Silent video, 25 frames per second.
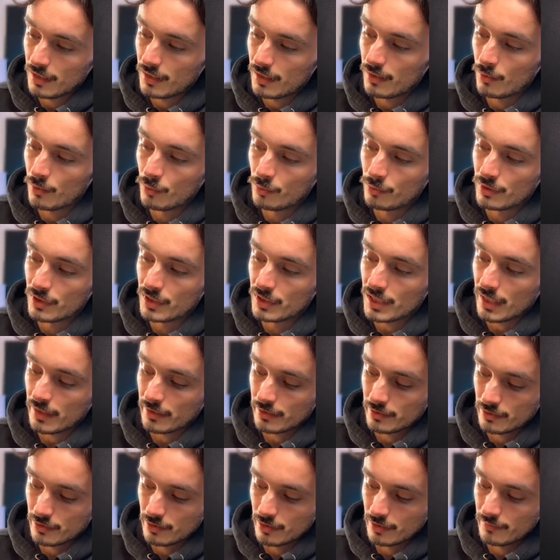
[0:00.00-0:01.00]
all the
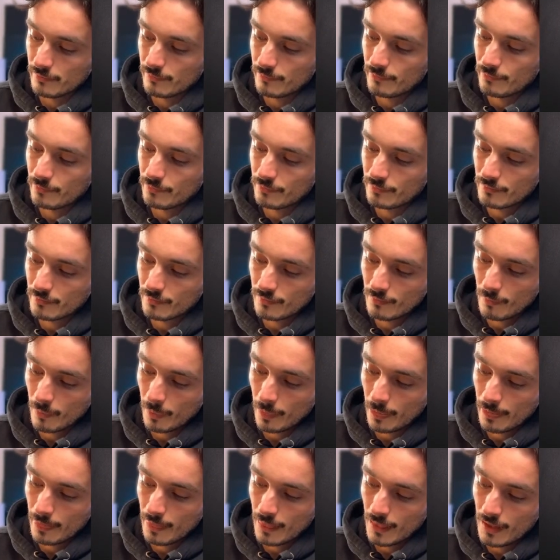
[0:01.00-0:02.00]
texture.
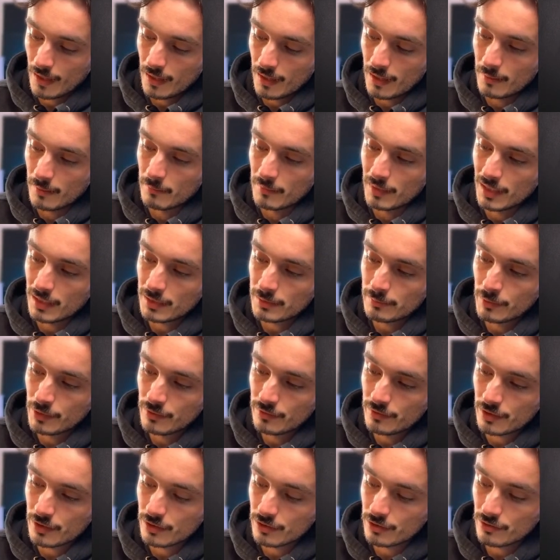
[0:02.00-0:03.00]
Let's move
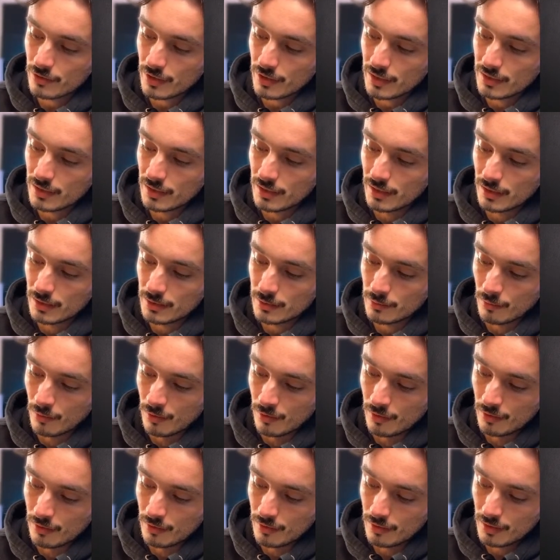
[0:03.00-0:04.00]
just straight to this
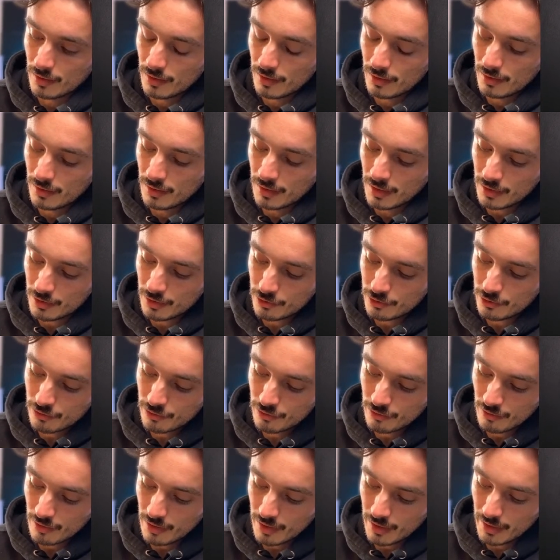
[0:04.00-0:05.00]
one. Let's
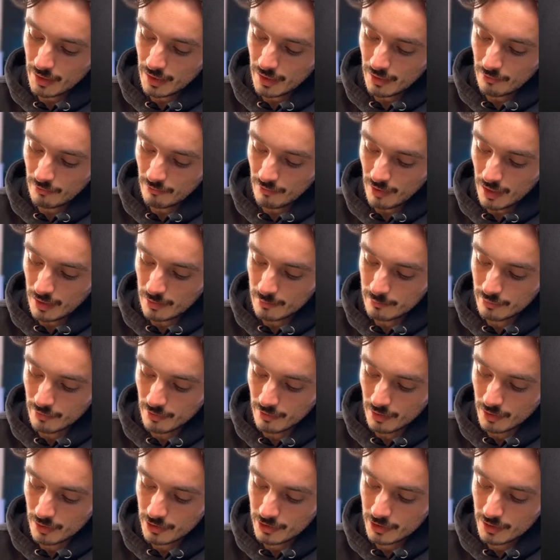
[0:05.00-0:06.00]
try that rad
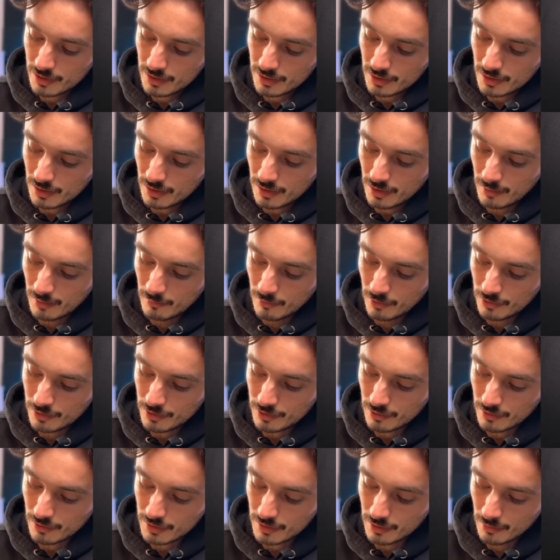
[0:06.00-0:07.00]
brush. I'm not sure
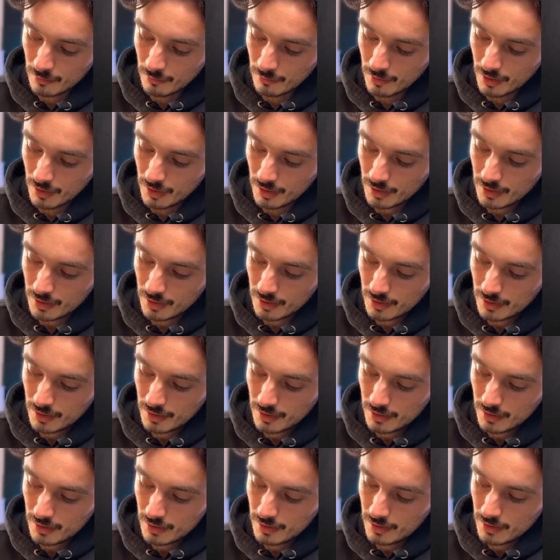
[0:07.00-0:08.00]
it's going to work
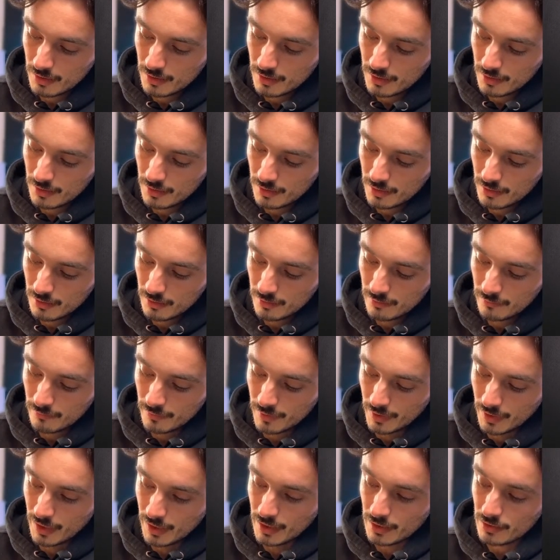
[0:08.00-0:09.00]
for
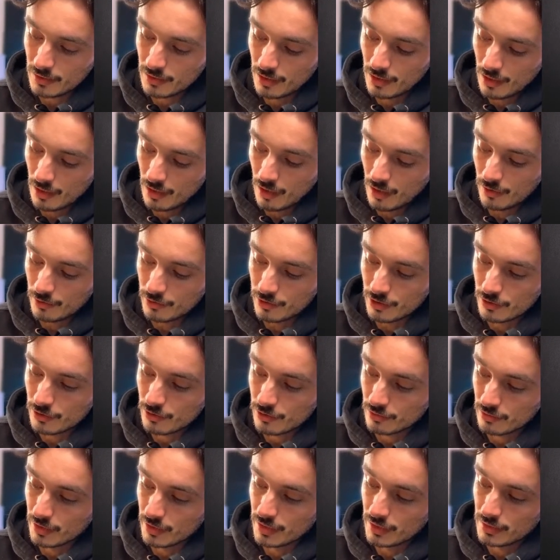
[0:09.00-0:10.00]
these larger
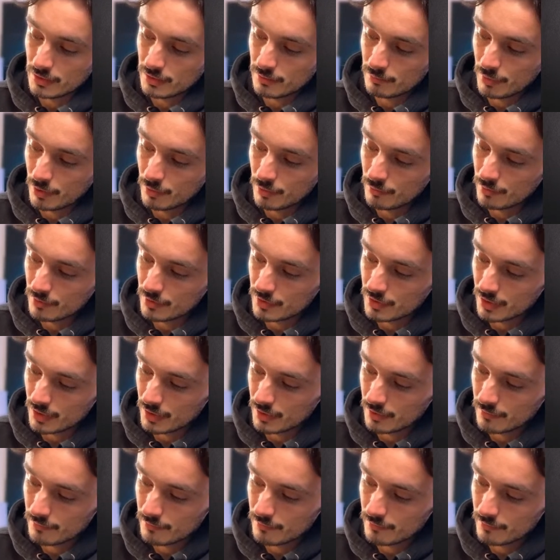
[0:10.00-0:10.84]
trees, but we'll see.